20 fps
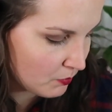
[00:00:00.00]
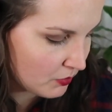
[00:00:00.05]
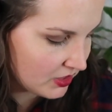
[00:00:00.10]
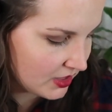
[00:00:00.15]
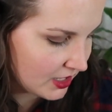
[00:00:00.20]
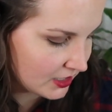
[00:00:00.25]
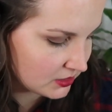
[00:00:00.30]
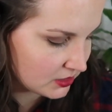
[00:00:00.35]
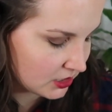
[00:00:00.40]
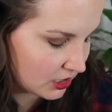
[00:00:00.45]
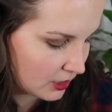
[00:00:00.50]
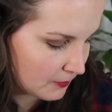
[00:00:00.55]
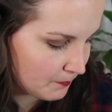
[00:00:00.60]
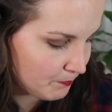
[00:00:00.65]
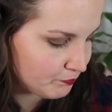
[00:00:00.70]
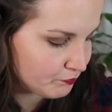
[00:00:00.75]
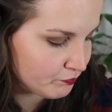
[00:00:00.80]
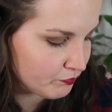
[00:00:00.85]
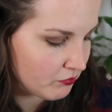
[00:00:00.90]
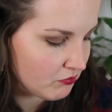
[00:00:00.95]
but that's like
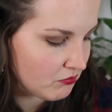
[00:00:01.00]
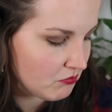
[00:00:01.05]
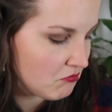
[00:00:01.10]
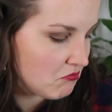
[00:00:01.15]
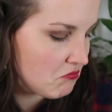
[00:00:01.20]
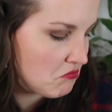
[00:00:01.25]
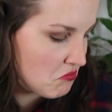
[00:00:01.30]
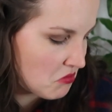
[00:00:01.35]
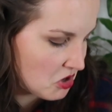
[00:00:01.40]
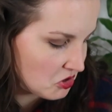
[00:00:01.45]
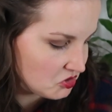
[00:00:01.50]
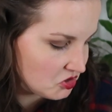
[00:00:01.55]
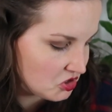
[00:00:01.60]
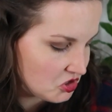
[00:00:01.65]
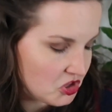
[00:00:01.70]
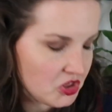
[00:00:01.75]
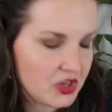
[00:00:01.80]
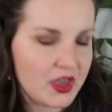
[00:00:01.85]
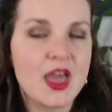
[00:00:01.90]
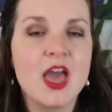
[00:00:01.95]
most of
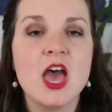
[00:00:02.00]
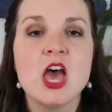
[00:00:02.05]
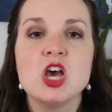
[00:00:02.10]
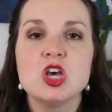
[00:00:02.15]
the thing.